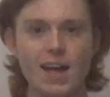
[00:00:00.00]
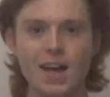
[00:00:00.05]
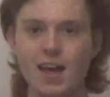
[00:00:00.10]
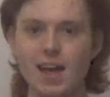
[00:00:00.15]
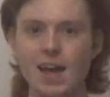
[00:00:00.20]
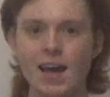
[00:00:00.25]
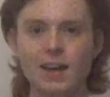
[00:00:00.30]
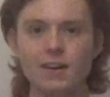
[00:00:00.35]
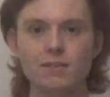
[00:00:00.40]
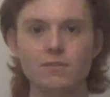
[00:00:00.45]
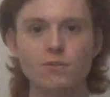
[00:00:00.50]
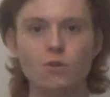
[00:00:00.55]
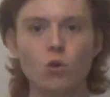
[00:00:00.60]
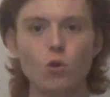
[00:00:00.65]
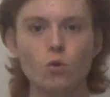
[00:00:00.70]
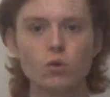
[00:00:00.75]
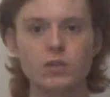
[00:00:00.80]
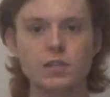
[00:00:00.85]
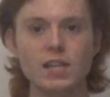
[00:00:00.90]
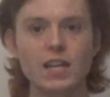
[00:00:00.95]
And of
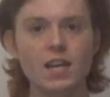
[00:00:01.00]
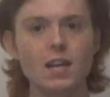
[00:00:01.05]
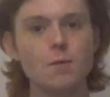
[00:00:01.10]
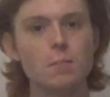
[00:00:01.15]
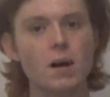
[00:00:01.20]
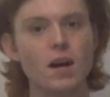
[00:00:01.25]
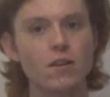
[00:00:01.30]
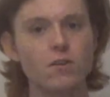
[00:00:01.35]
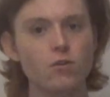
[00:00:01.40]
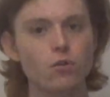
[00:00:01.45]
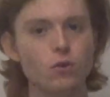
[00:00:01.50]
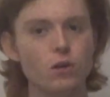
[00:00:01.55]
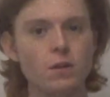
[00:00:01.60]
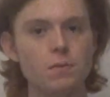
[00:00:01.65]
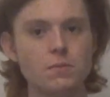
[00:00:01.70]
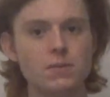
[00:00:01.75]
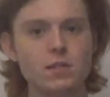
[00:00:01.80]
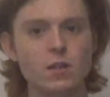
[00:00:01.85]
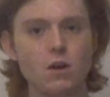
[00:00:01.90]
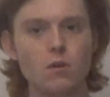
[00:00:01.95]
course, Eobard Thawne
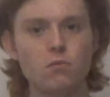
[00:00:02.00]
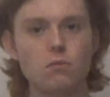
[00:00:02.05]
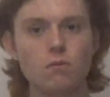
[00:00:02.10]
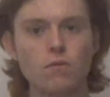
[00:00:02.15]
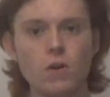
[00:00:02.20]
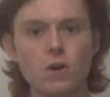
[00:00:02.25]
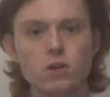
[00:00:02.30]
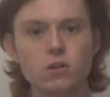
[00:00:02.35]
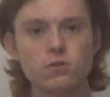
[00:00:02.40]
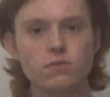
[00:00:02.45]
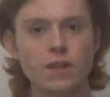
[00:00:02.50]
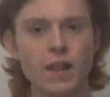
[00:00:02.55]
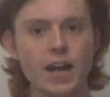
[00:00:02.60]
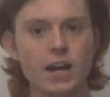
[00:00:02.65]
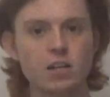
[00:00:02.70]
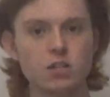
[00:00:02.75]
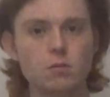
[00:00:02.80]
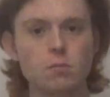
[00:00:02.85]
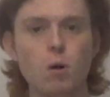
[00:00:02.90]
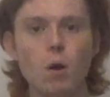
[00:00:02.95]
himself, Reverse
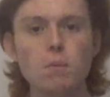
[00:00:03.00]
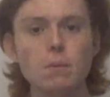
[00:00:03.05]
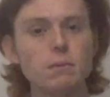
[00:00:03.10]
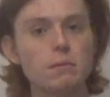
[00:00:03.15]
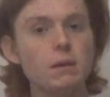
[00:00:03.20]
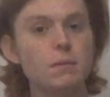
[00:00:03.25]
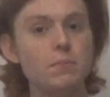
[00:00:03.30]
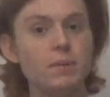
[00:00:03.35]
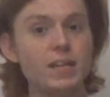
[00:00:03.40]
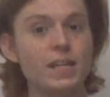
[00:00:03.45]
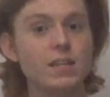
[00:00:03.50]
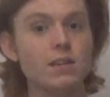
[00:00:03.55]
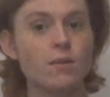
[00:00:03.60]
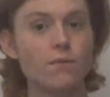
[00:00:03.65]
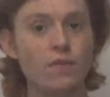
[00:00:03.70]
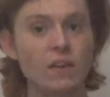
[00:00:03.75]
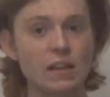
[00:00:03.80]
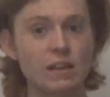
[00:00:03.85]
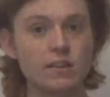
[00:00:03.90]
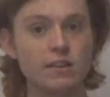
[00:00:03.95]
Flash, probably being the
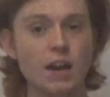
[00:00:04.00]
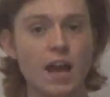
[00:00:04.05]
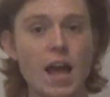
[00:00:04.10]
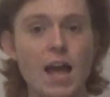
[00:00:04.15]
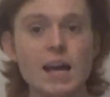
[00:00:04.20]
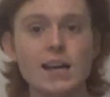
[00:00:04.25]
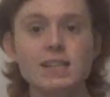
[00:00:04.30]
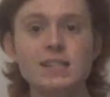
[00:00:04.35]
villain,